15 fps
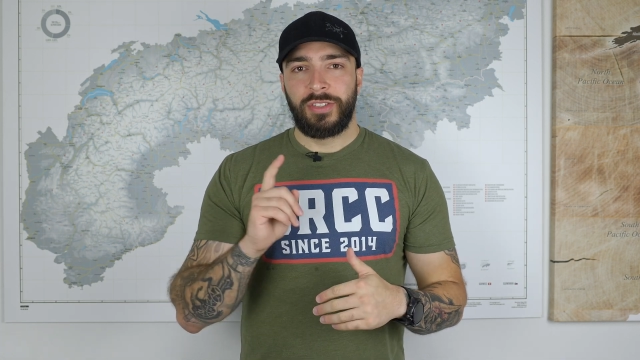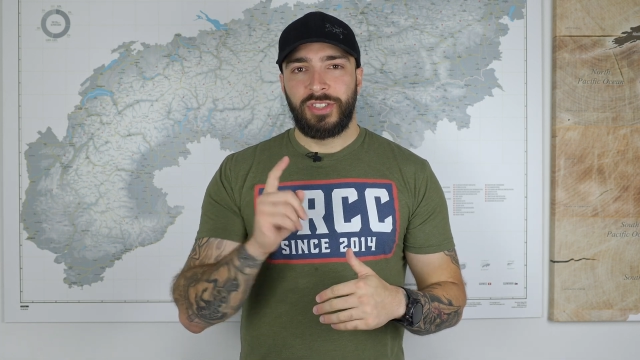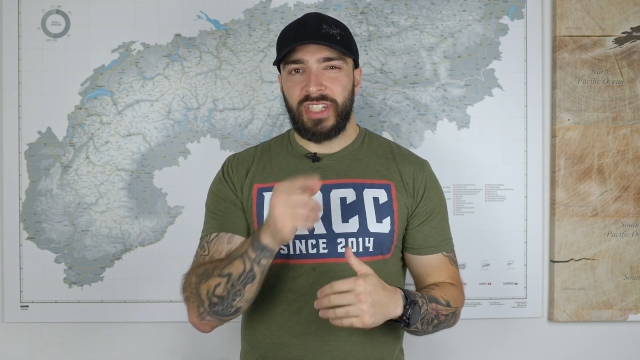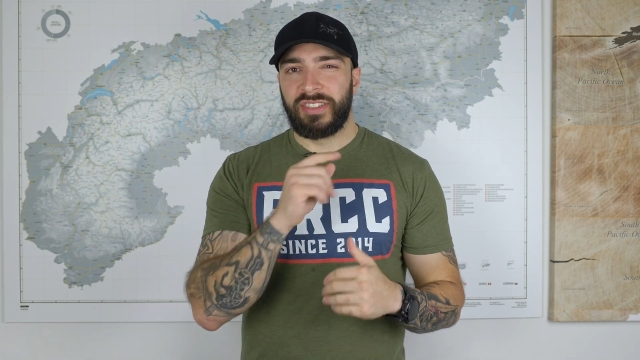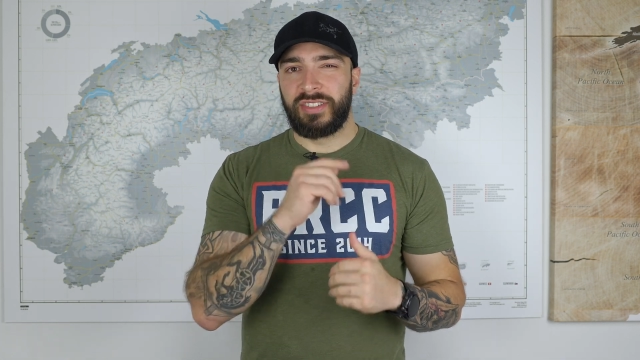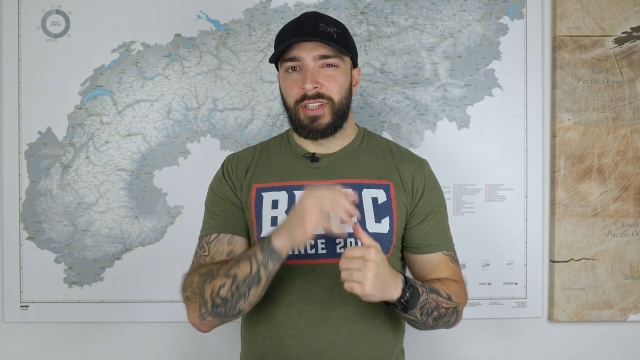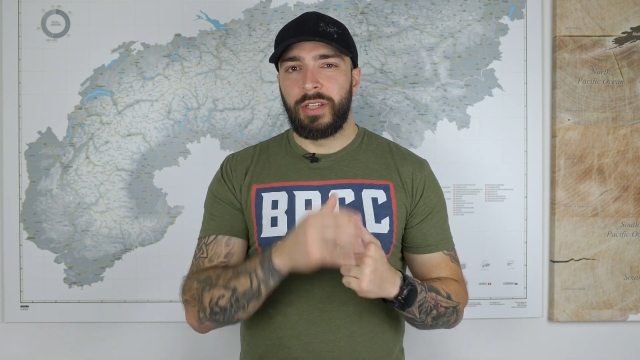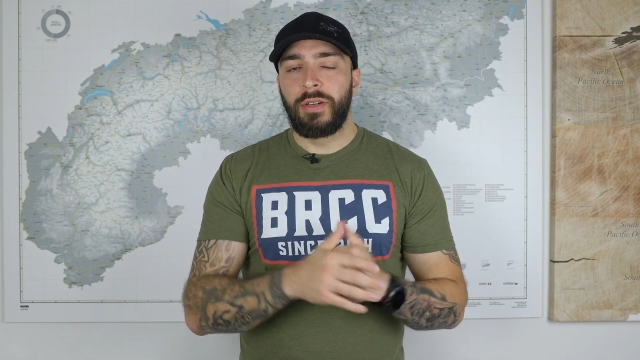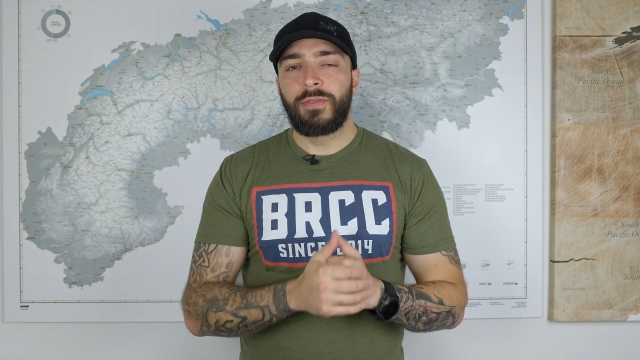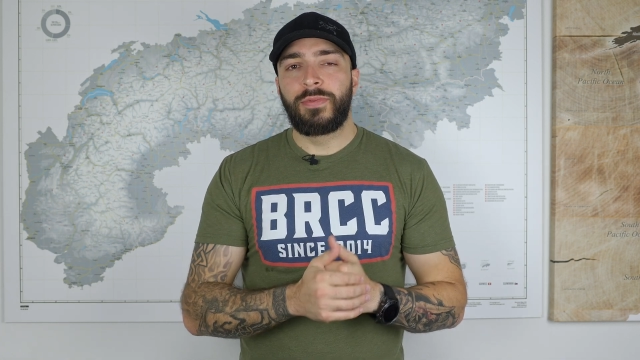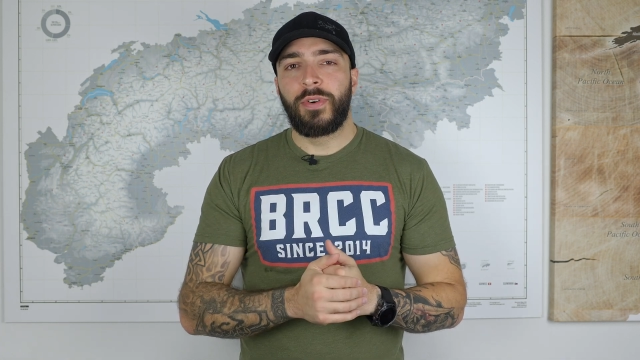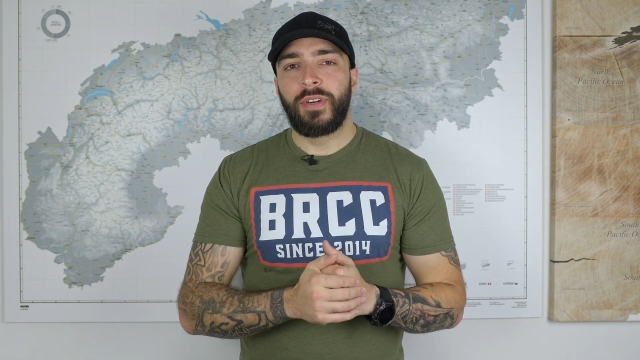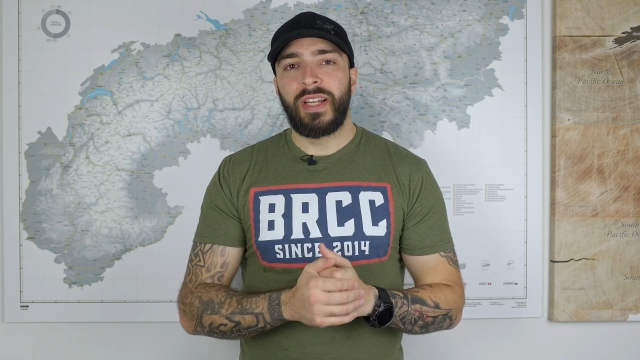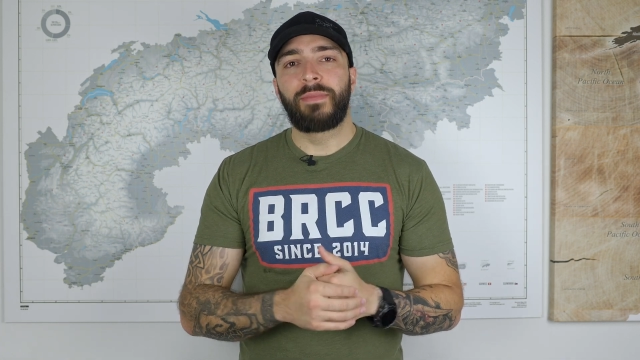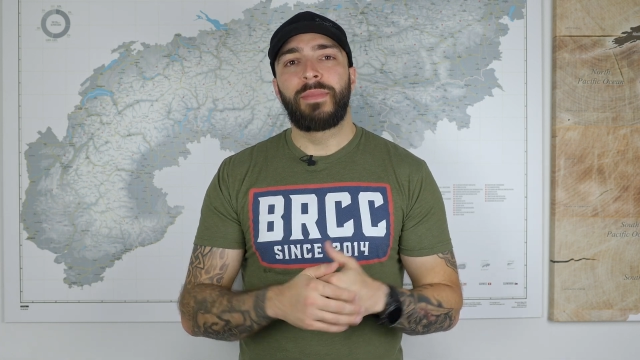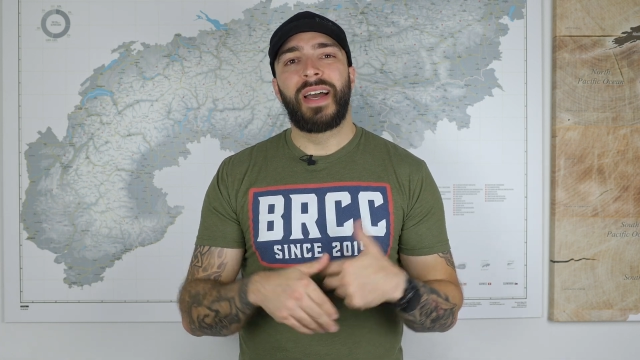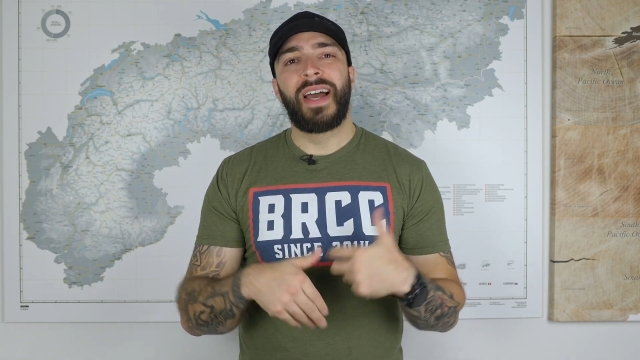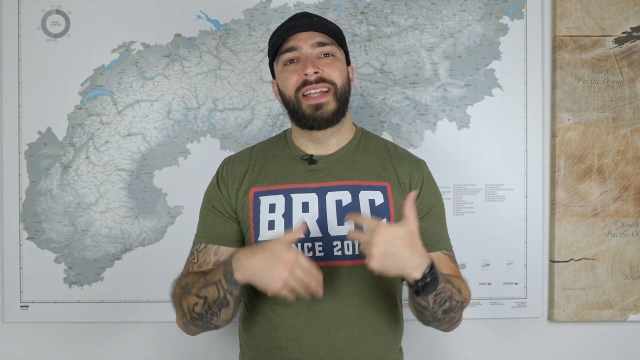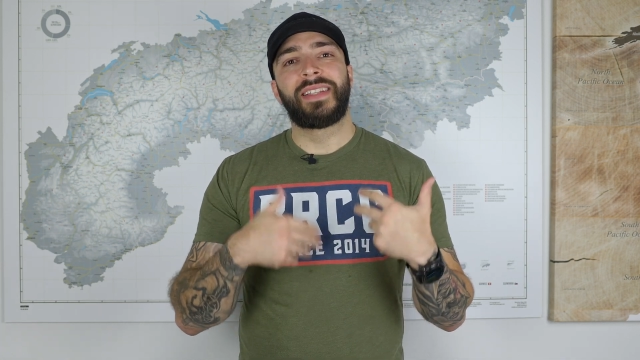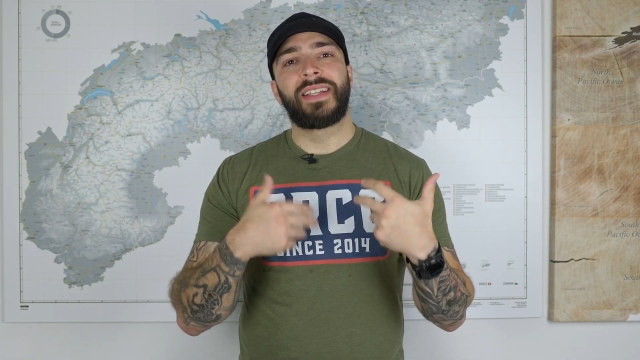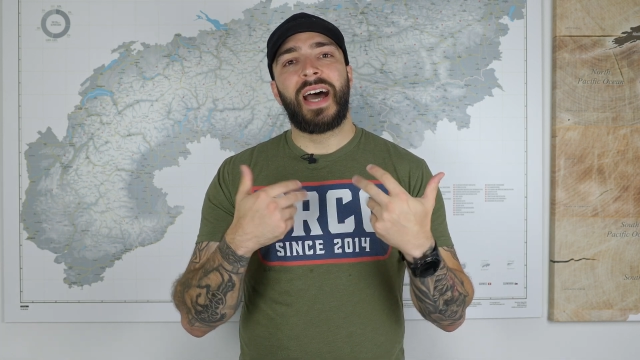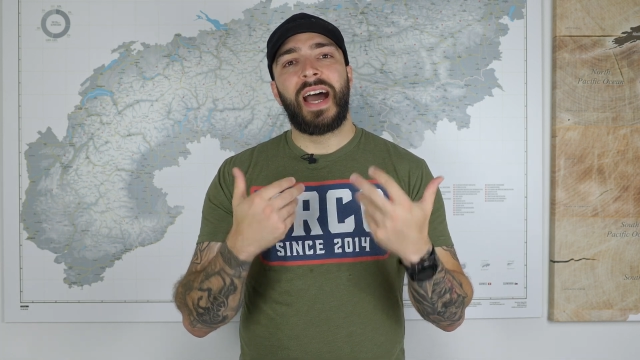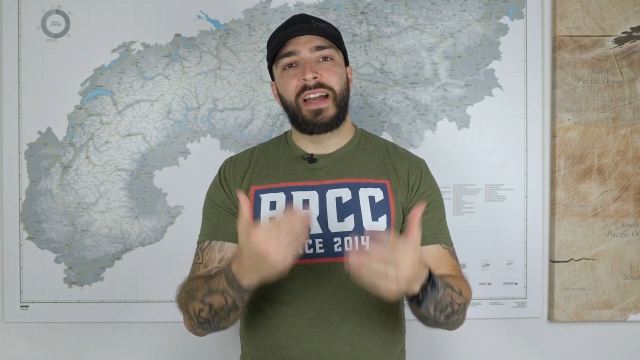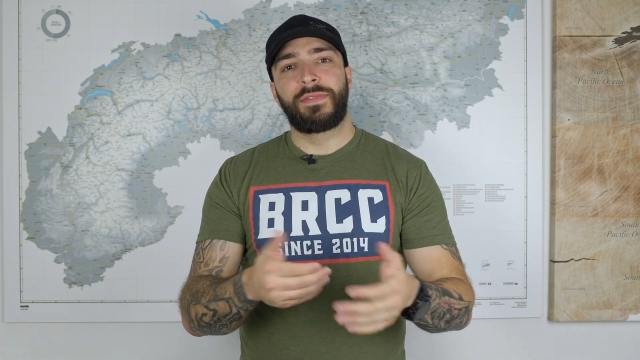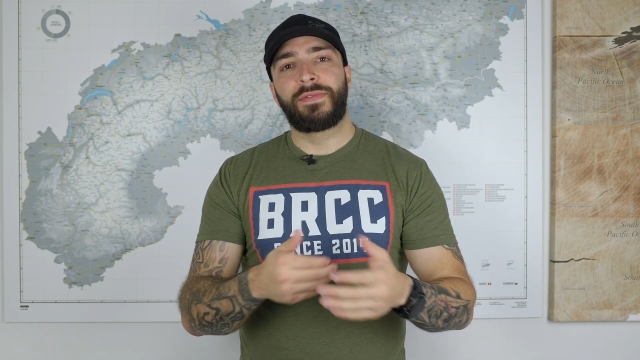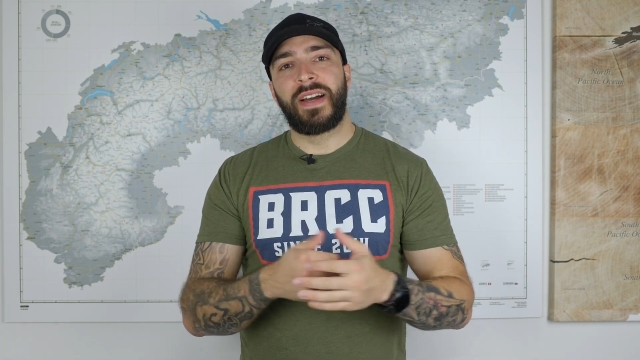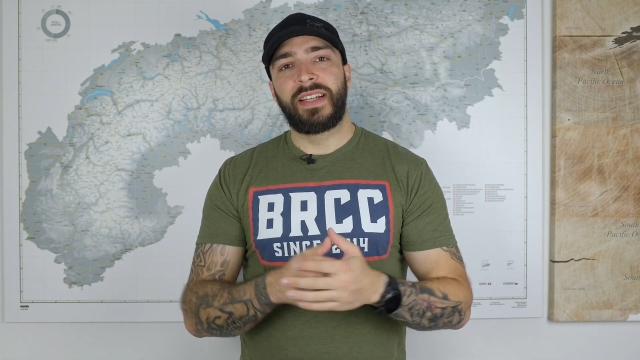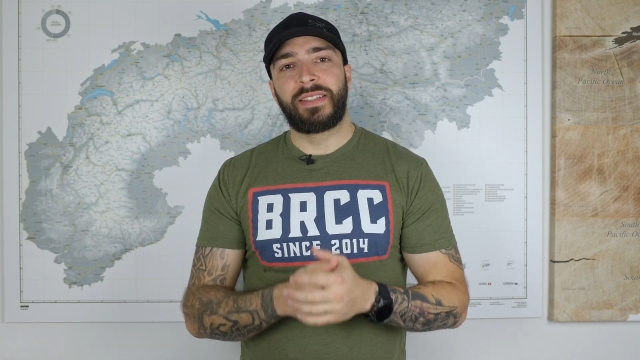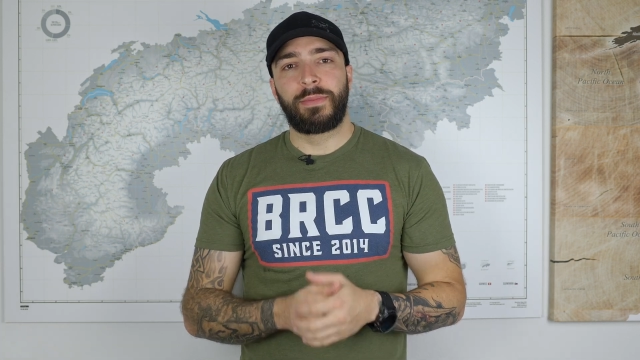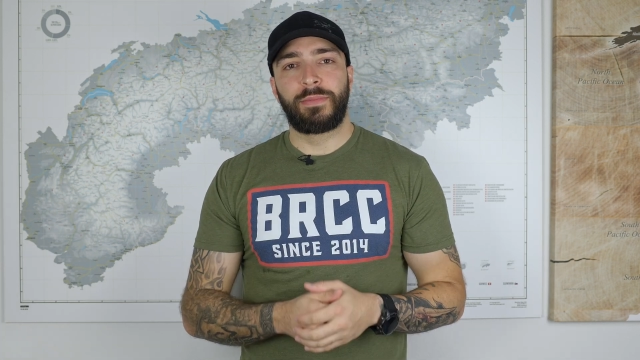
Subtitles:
Just look for them and I find